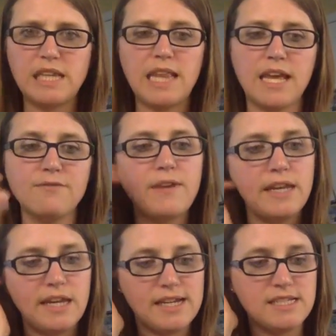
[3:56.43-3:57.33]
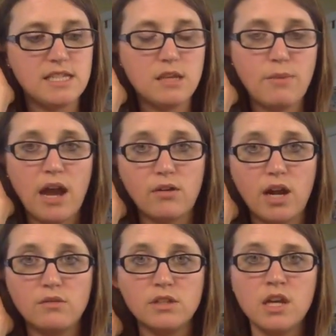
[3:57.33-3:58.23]
like it faded into the
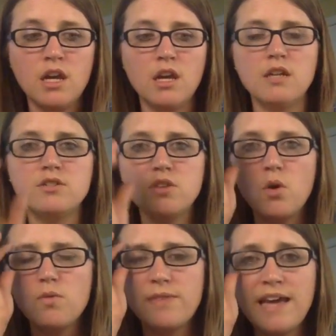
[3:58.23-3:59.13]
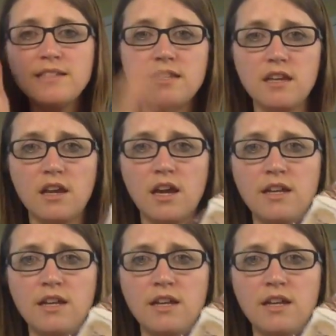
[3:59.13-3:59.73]
background. So that's a